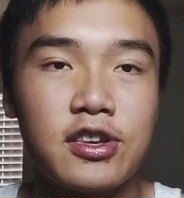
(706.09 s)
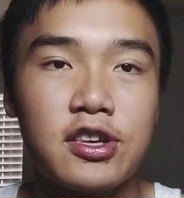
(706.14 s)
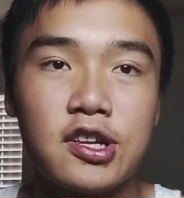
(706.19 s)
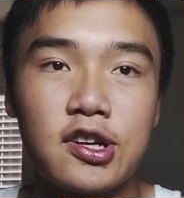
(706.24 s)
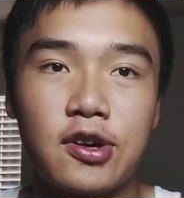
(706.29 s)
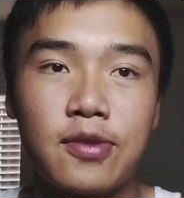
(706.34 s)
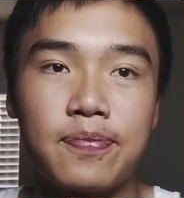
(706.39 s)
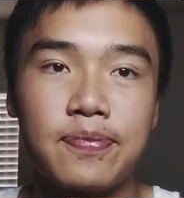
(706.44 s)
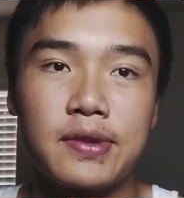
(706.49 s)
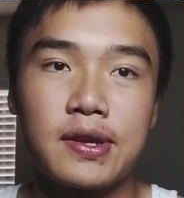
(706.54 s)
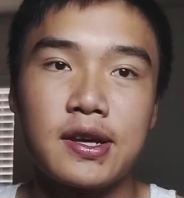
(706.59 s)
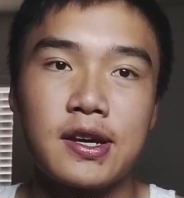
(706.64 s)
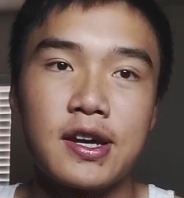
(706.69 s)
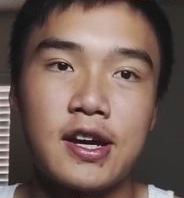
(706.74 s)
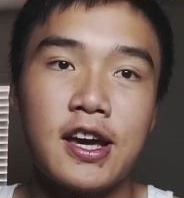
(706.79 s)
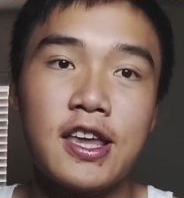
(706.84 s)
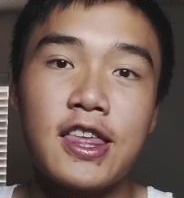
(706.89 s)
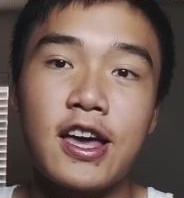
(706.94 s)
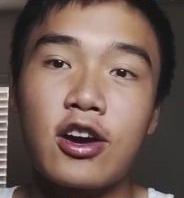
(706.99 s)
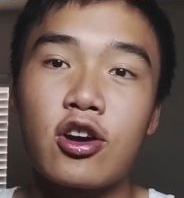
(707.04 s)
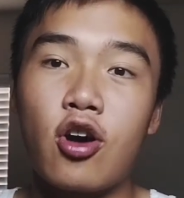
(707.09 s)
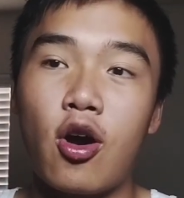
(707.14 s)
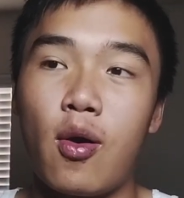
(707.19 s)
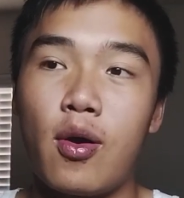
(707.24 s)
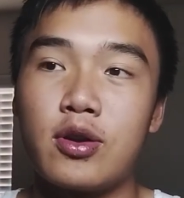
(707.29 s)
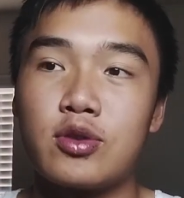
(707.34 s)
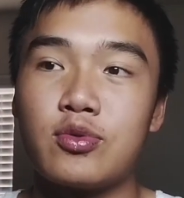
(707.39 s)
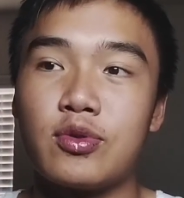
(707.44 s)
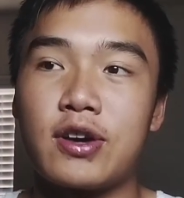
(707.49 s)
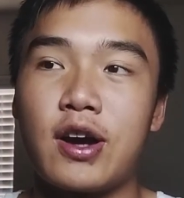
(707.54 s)
You know, hit that
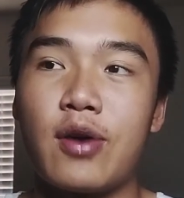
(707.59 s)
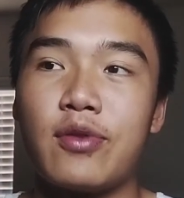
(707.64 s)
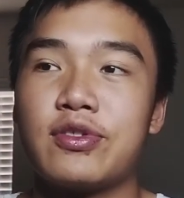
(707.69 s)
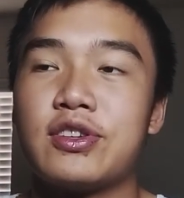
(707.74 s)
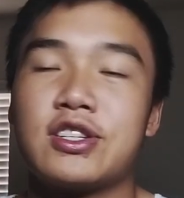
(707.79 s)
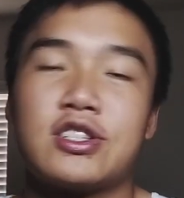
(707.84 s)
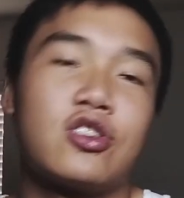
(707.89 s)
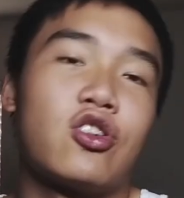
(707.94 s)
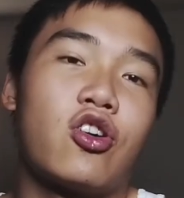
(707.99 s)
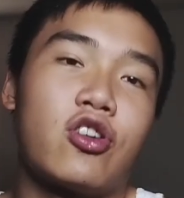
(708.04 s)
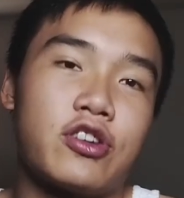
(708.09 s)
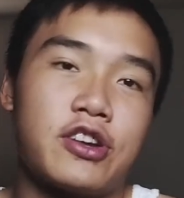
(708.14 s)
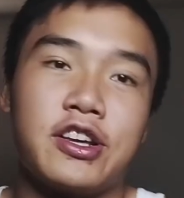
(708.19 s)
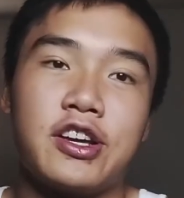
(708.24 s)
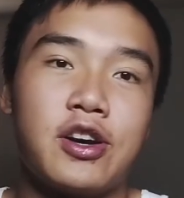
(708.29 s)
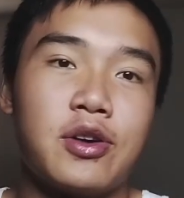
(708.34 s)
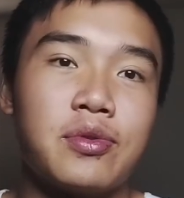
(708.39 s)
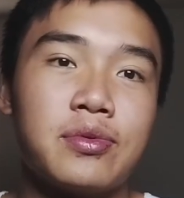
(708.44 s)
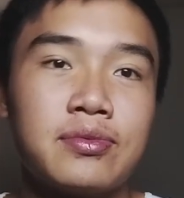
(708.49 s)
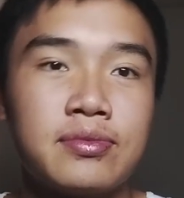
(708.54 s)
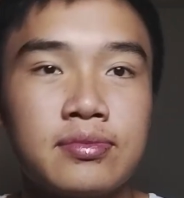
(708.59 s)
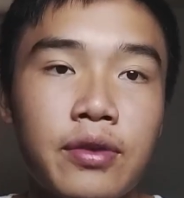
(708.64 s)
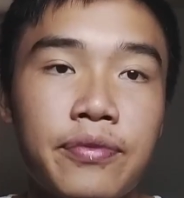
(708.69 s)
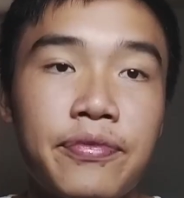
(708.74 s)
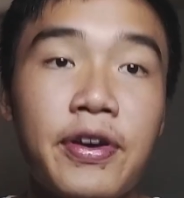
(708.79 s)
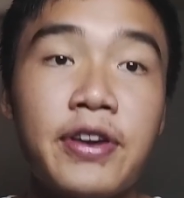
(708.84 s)
garbage workout with just cardio.